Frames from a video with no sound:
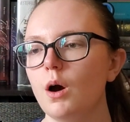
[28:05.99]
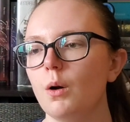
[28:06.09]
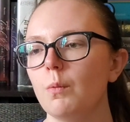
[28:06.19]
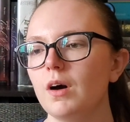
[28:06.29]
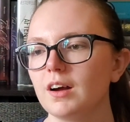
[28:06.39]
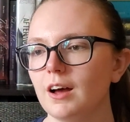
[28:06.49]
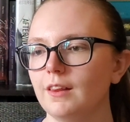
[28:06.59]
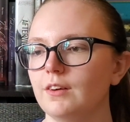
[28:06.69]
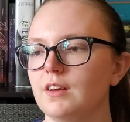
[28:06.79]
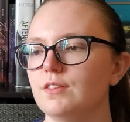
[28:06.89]
What
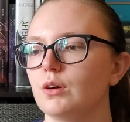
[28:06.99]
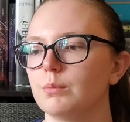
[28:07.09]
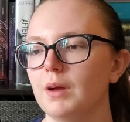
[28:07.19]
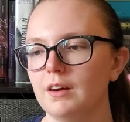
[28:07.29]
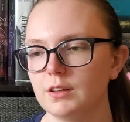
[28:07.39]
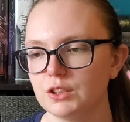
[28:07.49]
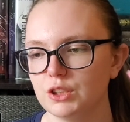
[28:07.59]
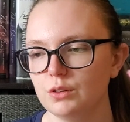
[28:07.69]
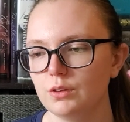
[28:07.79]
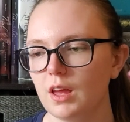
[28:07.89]
Color is Your
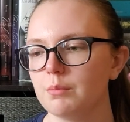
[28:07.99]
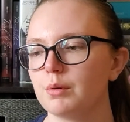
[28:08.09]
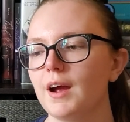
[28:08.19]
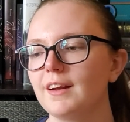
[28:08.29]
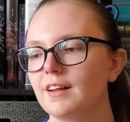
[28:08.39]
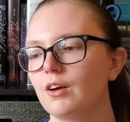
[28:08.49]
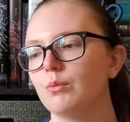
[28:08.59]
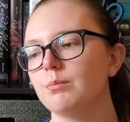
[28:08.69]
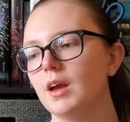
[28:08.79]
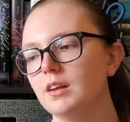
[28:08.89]
Parachute? A Practical
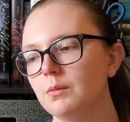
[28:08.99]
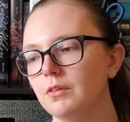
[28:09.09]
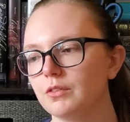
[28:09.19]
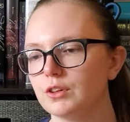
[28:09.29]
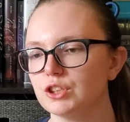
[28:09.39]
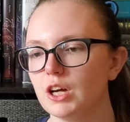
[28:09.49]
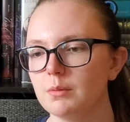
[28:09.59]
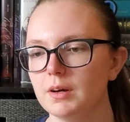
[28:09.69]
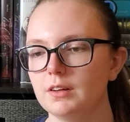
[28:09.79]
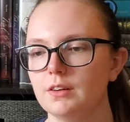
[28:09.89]
Manual for
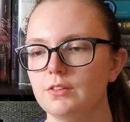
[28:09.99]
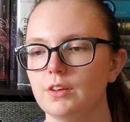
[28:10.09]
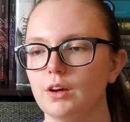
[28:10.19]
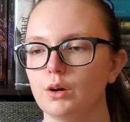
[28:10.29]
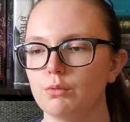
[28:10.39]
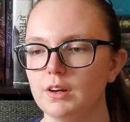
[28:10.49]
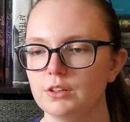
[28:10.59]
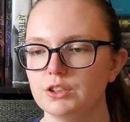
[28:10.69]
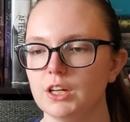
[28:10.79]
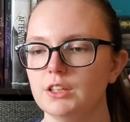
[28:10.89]
Job Hunters and Career
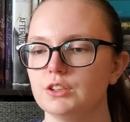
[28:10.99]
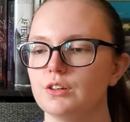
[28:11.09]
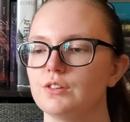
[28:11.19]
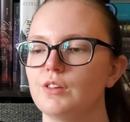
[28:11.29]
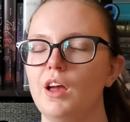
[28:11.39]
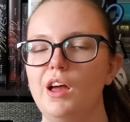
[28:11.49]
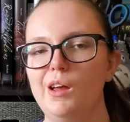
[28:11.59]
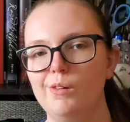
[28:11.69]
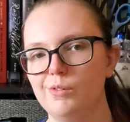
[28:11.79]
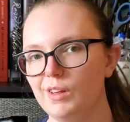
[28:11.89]
Changers.
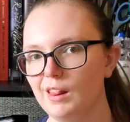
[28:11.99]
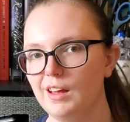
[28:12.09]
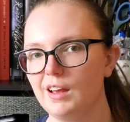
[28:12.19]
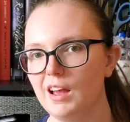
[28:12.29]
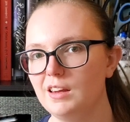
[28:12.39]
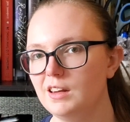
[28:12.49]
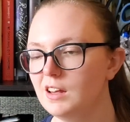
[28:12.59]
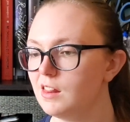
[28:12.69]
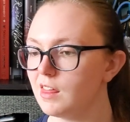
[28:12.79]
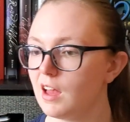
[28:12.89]
Feel like I
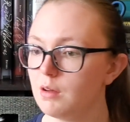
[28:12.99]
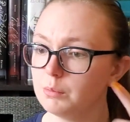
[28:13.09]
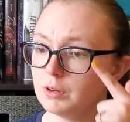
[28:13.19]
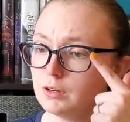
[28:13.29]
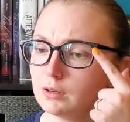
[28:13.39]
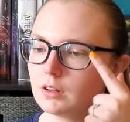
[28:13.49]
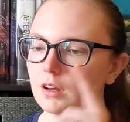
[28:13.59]
need that book.